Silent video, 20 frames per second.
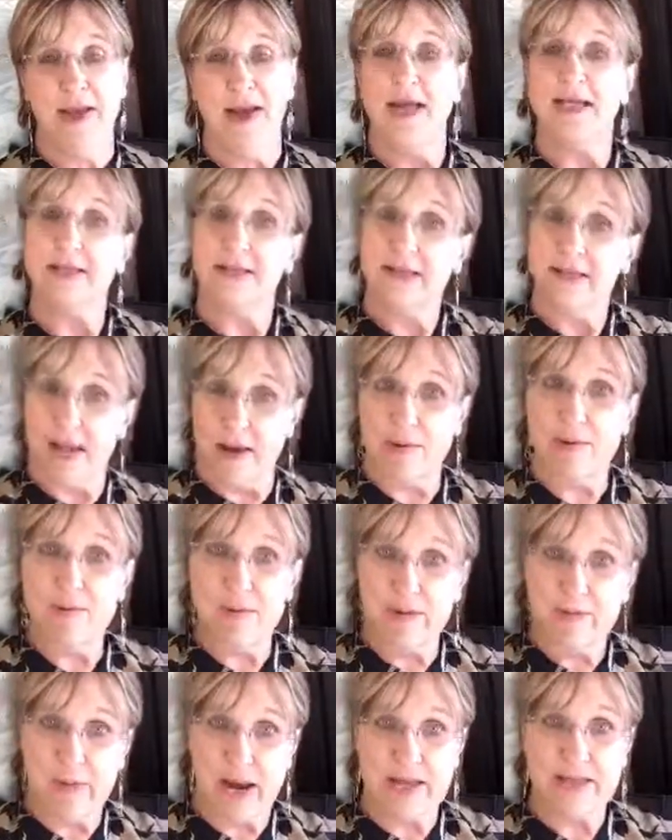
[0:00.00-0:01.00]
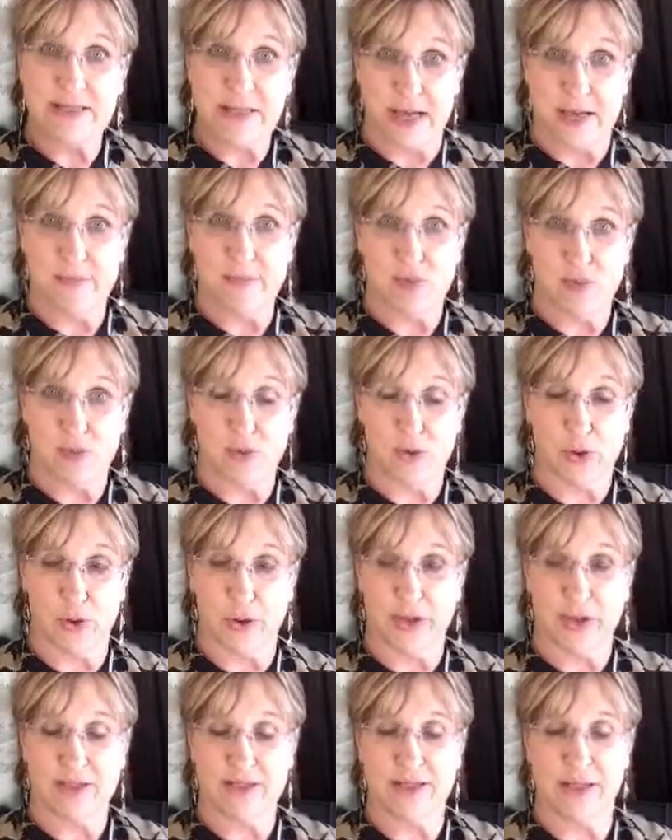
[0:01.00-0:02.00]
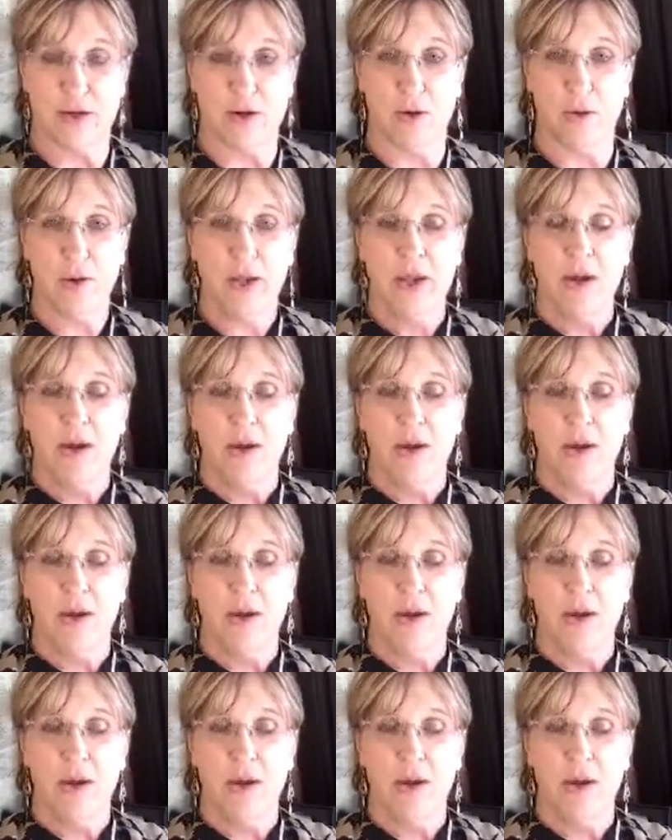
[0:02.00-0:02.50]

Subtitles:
And then that would be my time to work. So